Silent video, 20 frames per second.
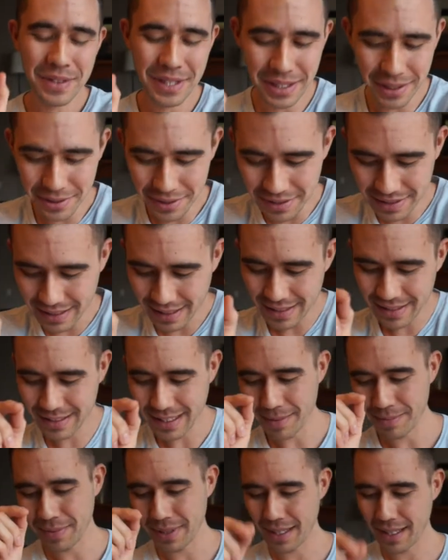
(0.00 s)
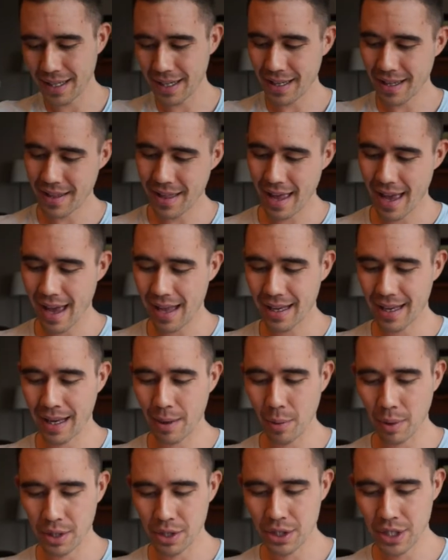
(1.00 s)
Teal said something that
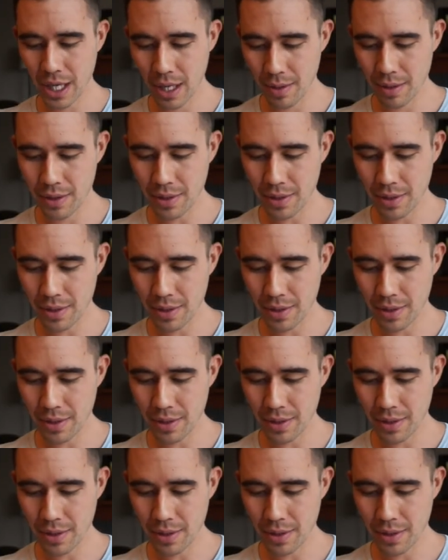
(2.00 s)
I wanna share